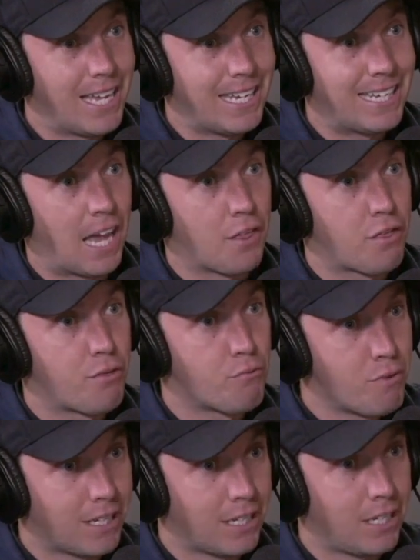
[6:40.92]
You get
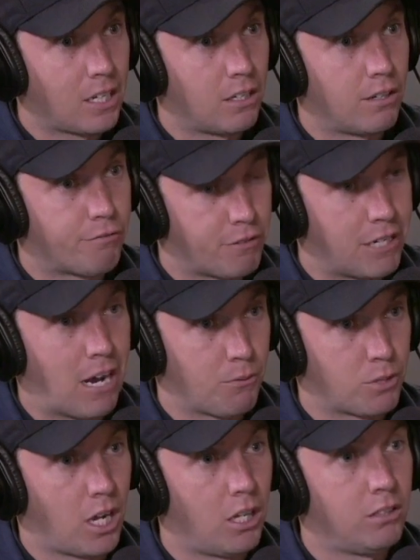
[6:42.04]
3 free rounds
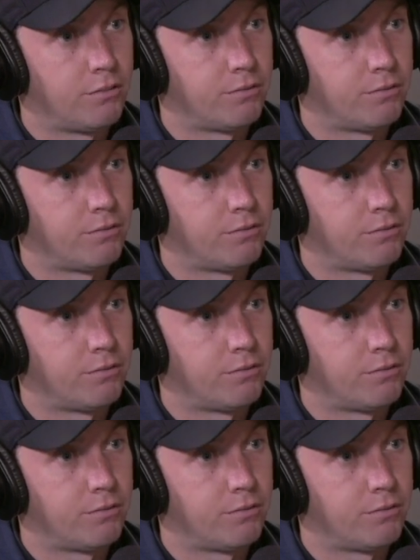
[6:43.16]
of golf.